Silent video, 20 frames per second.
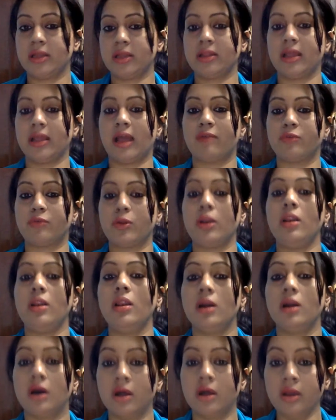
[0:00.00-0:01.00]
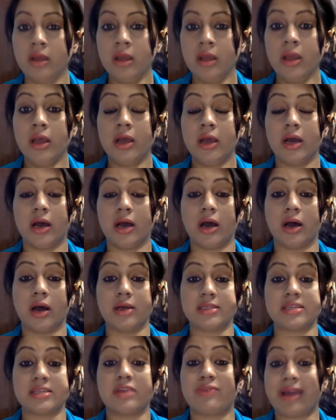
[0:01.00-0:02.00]
they have to learn
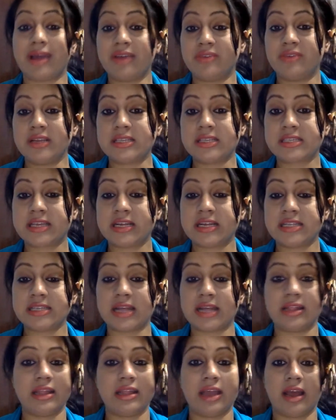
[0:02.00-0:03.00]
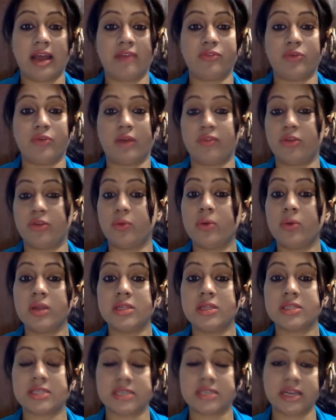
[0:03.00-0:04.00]
surviving skills, and they have to have their own
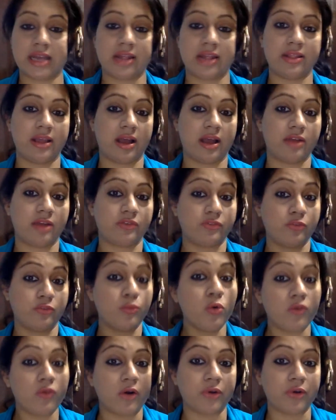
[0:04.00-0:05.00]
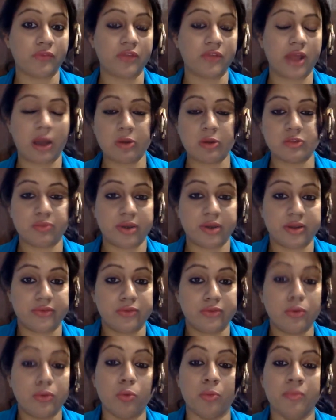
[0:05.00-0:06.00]
instinct, and they have to move out of their house pretty
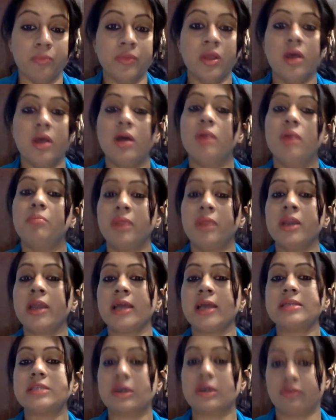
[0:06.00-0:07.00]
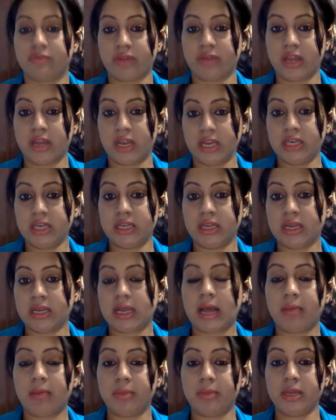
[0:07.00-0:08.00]
soon. But in case of an Indian
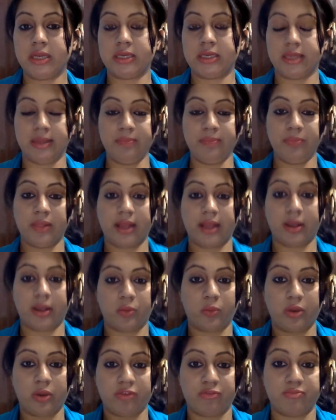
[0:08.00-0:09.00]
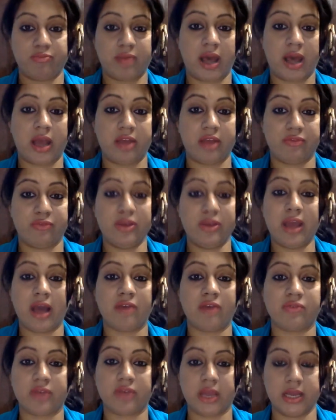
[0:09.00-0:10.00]
community, like if we
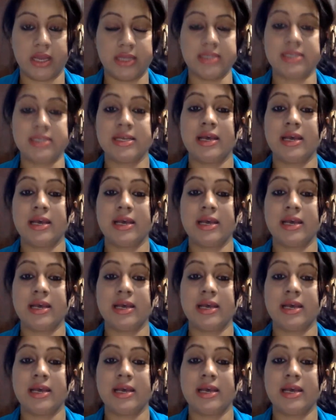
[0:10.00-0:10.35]
have kids,